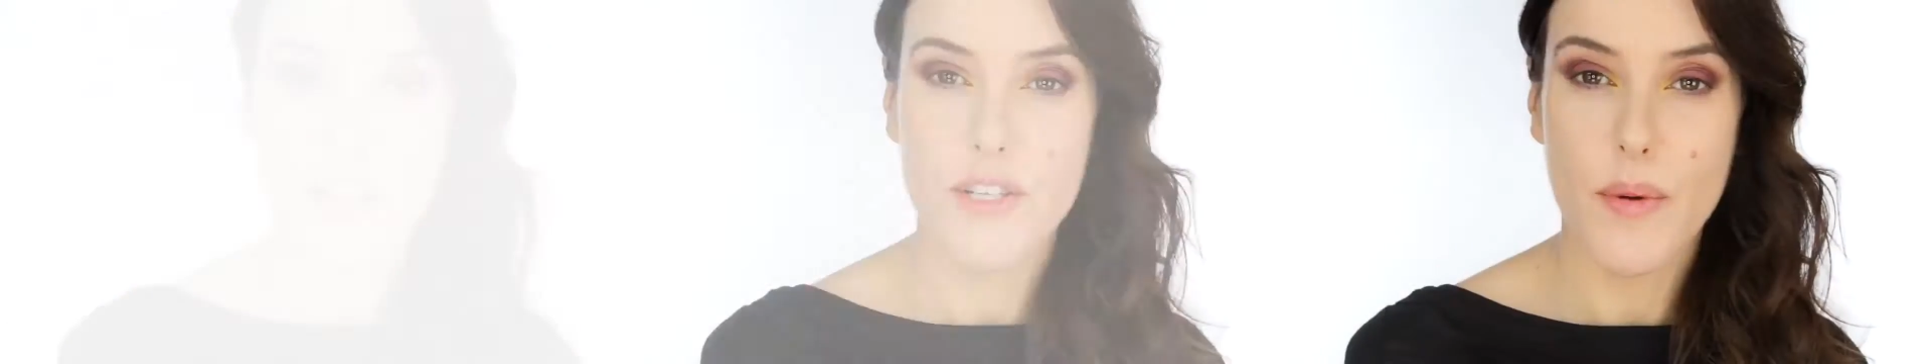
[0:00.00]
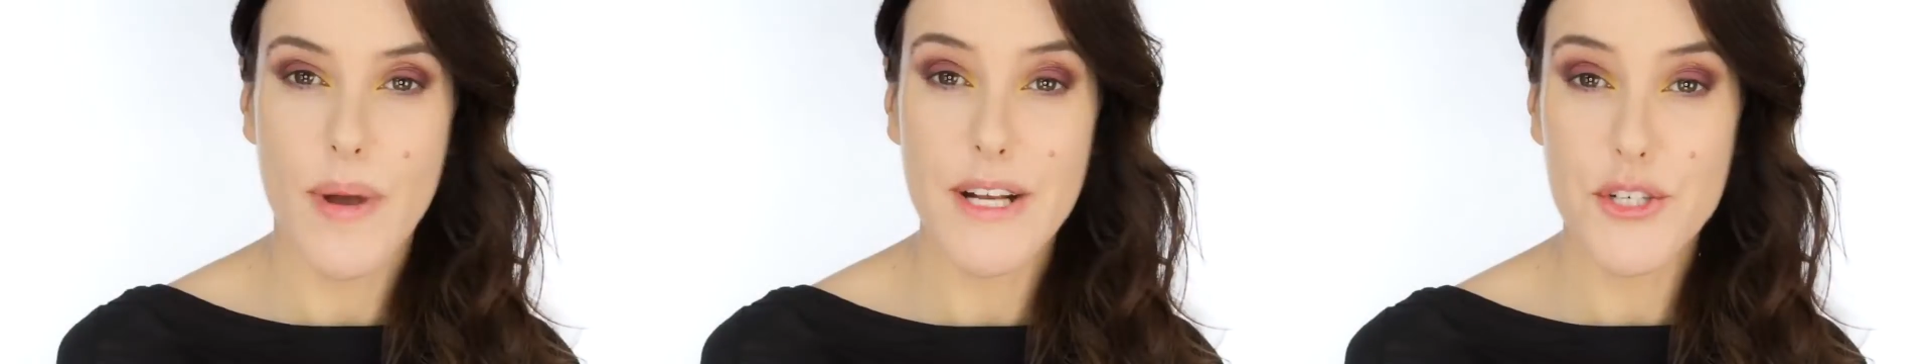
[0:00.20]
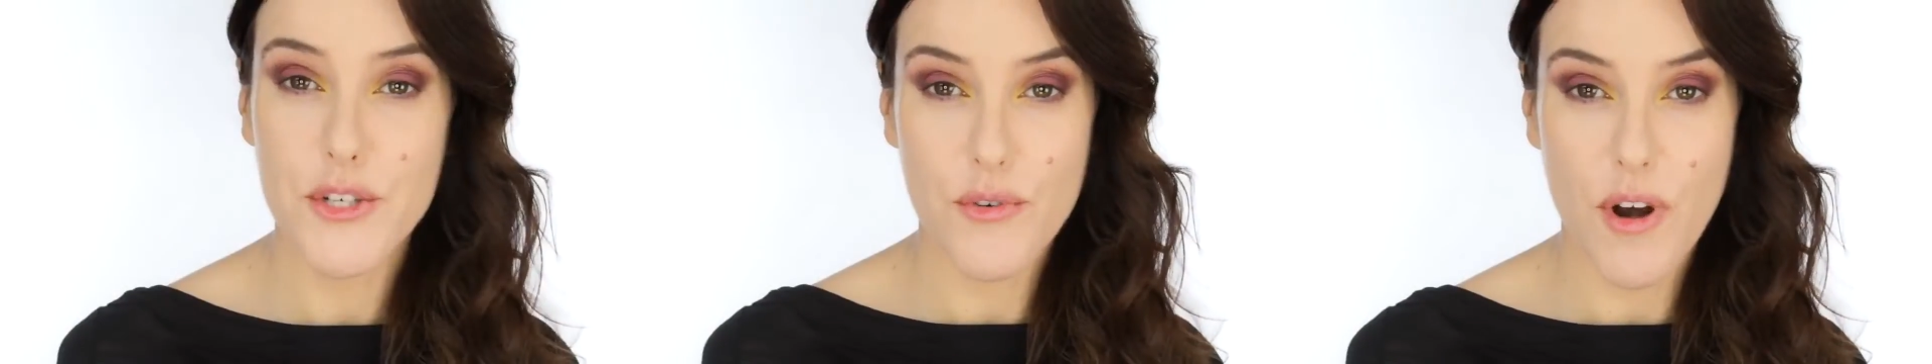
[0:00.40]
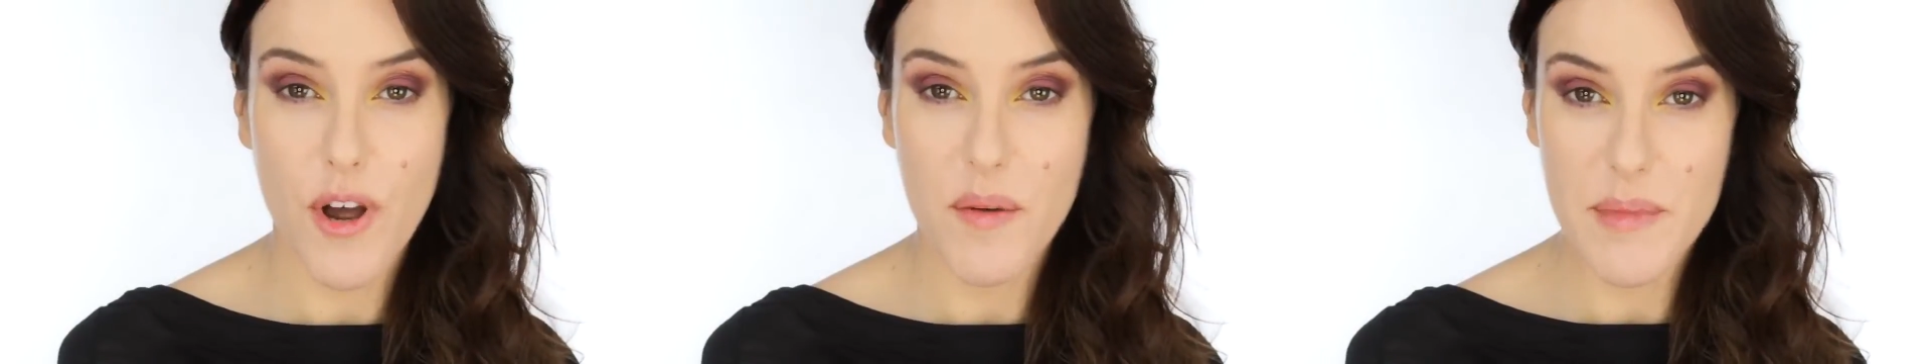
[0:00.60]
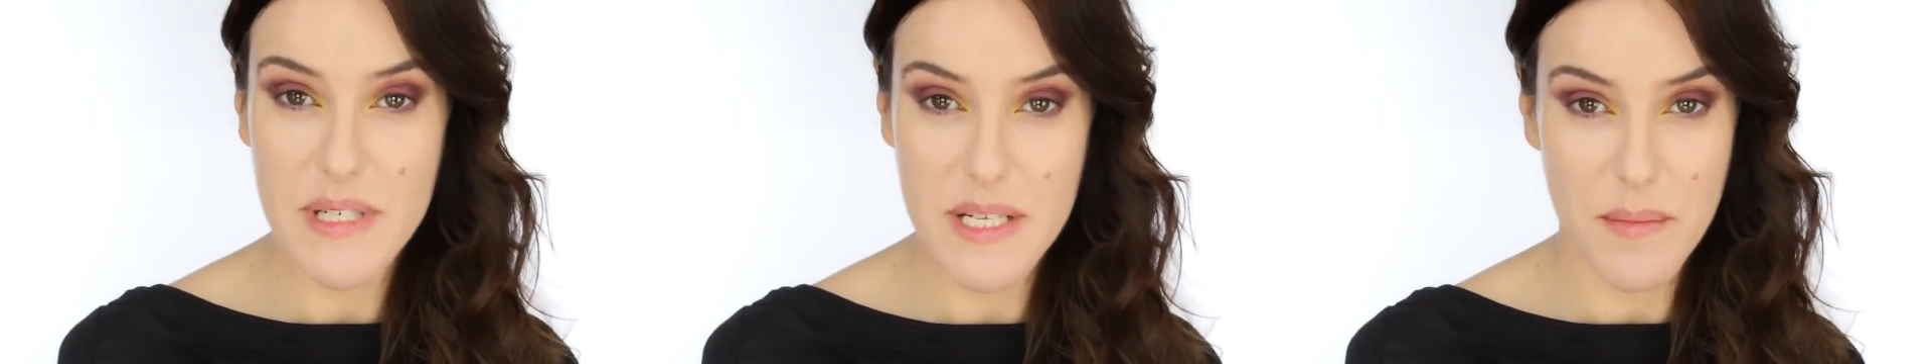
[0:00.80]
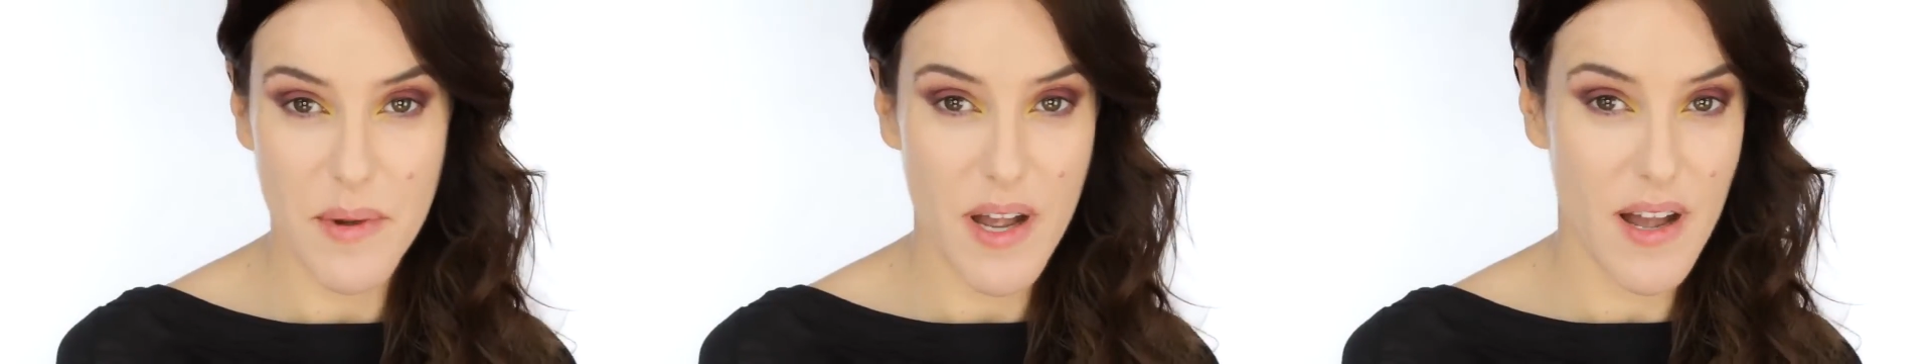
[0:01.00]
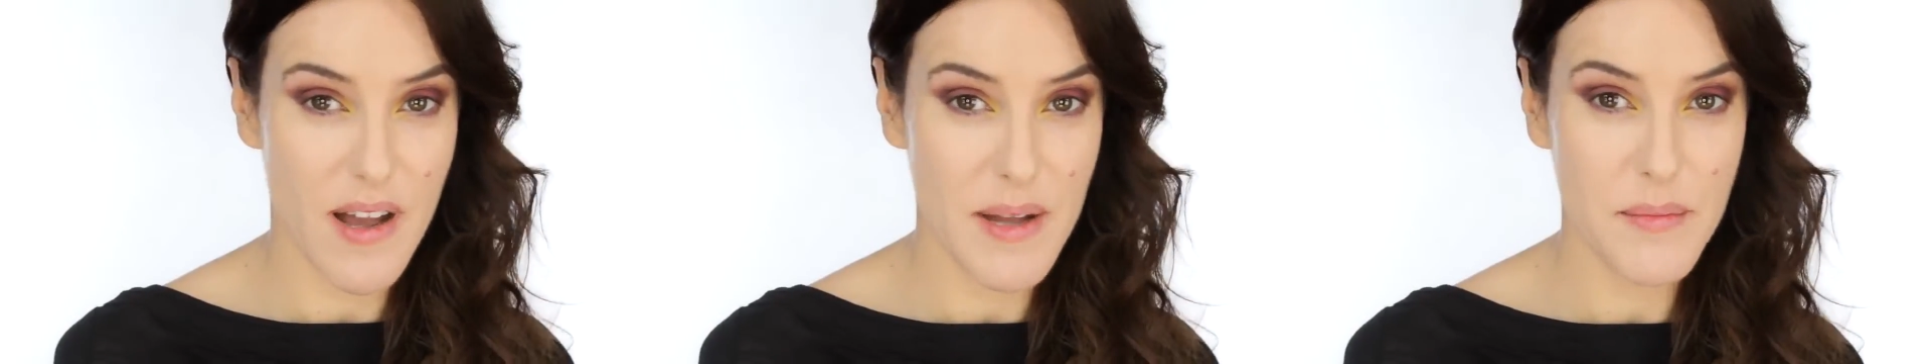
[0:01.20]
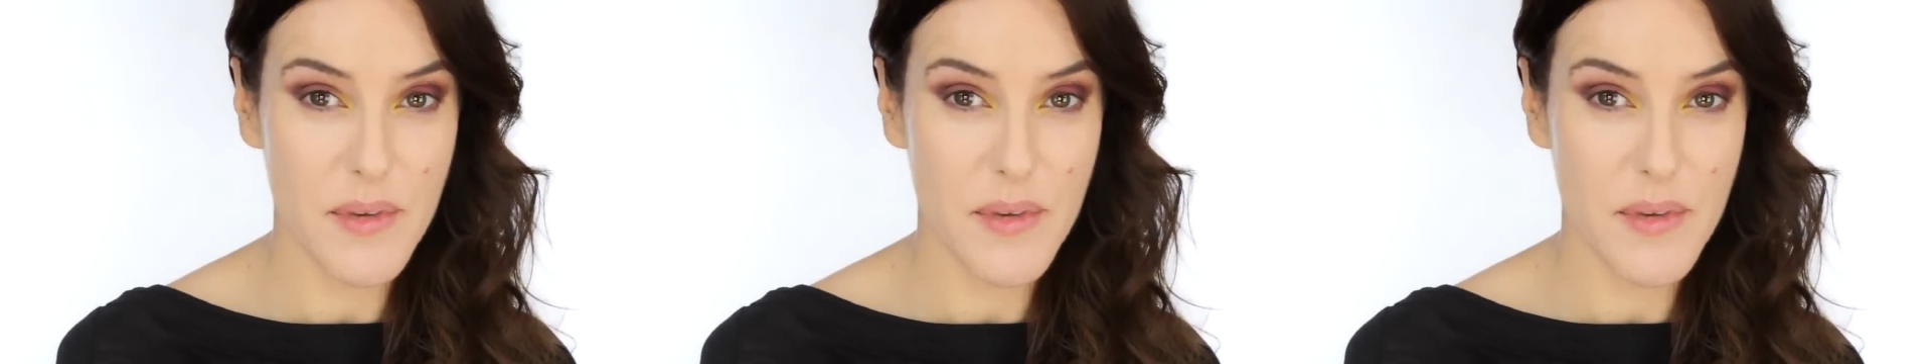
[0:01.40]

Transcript: To add drama to my eye,